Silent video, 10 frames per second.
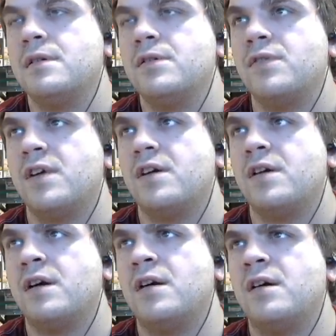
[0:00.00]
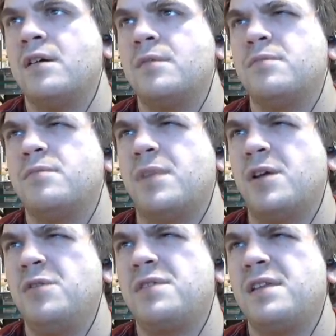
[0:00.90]
Fair. Uh, I
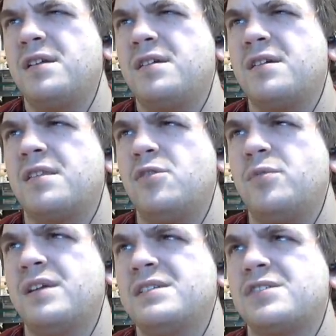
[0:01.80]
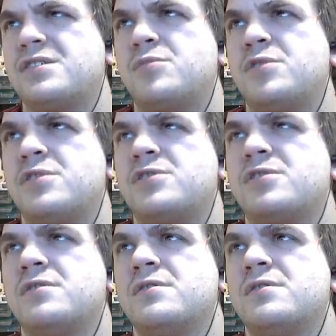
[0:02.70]
don't think third PlayStation. I'm pretty sure.